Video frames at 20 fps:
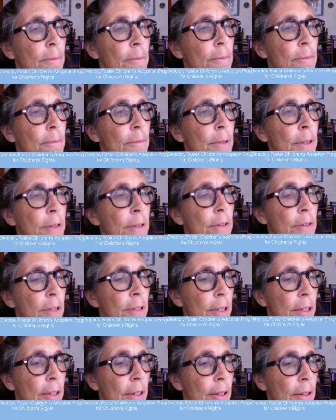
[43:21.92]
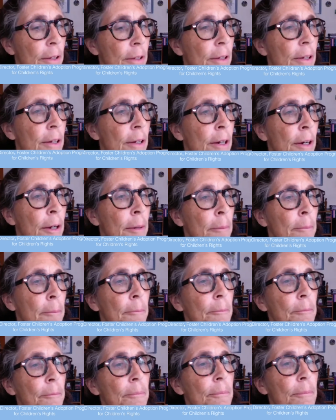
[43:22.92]
see.
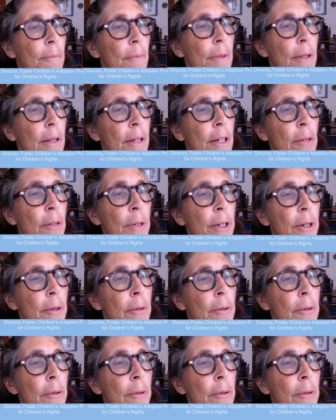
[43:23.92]
Here we go.